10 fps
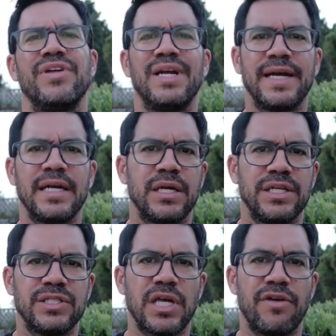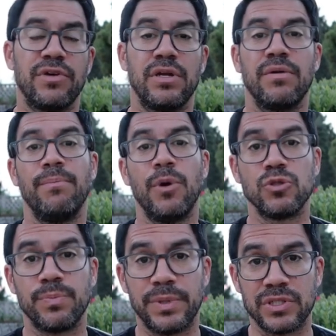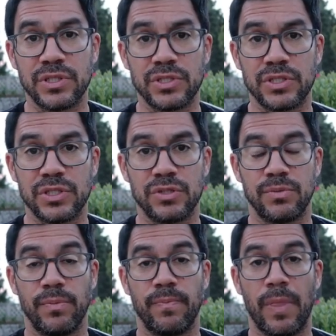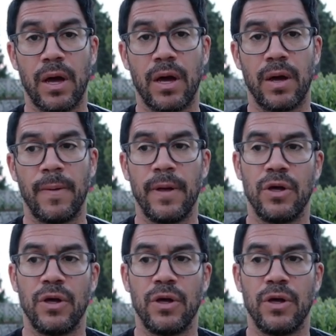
$9.97, most businesses are